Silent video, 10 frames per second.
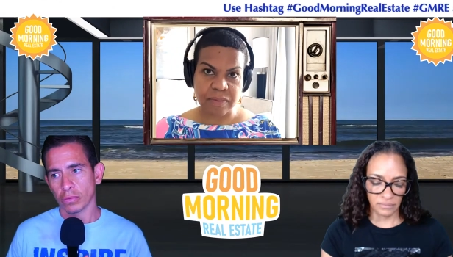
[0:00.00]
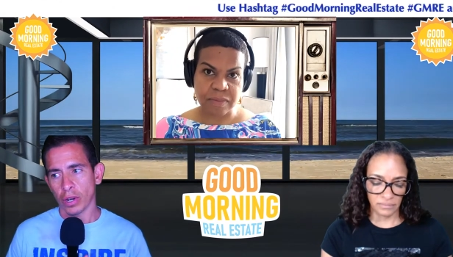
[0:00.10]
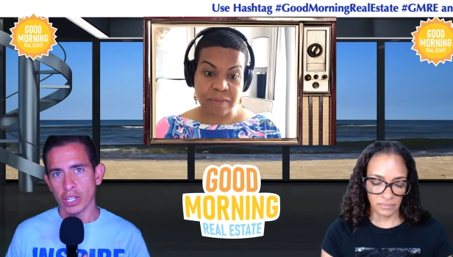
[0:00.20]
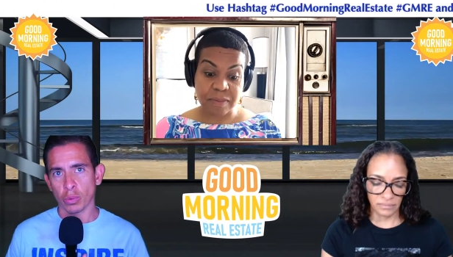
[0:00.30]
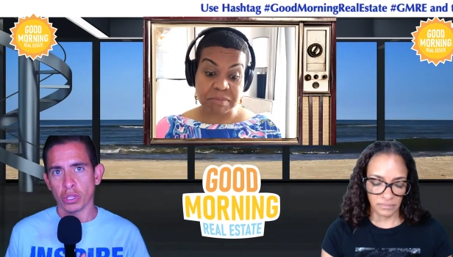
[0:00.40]

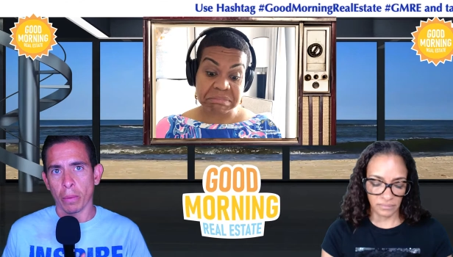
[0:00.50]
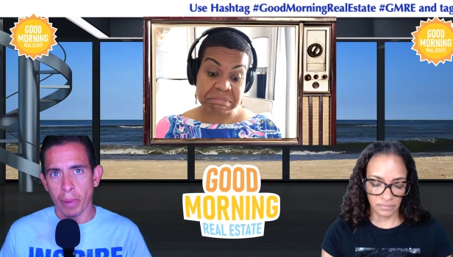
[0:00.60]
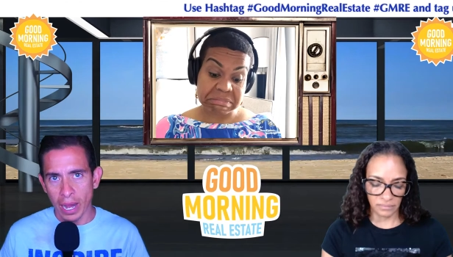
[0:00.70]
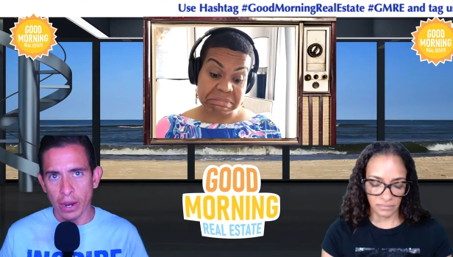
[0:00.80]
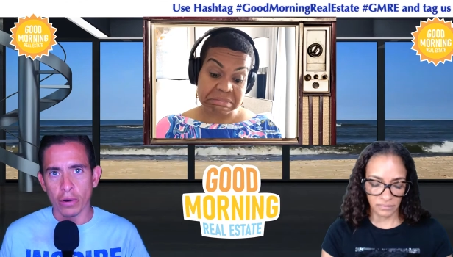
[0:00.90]
Speaker 1: right? It's what the
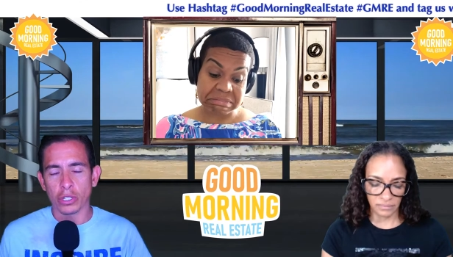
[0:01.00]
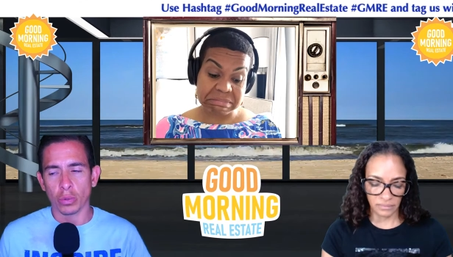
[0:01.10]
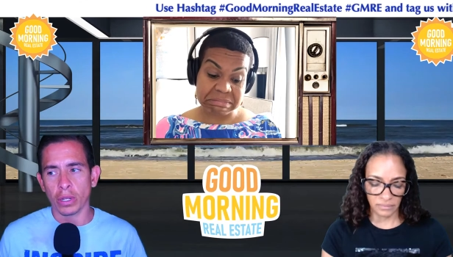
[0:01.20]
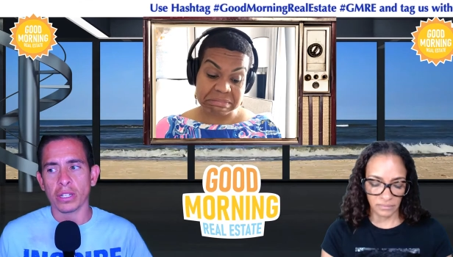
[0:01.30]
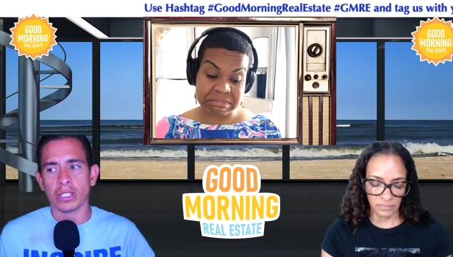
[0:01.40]
buyer
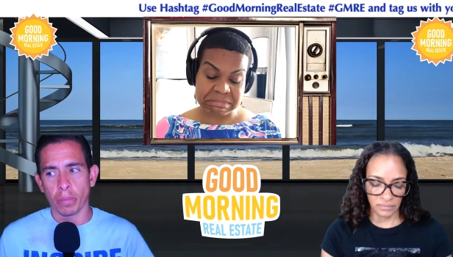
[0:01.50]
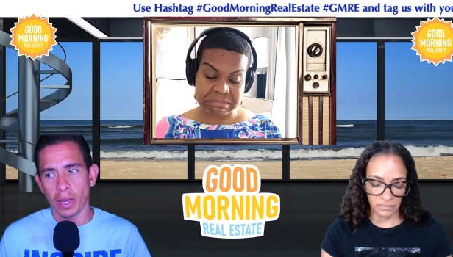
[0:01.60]
is willing to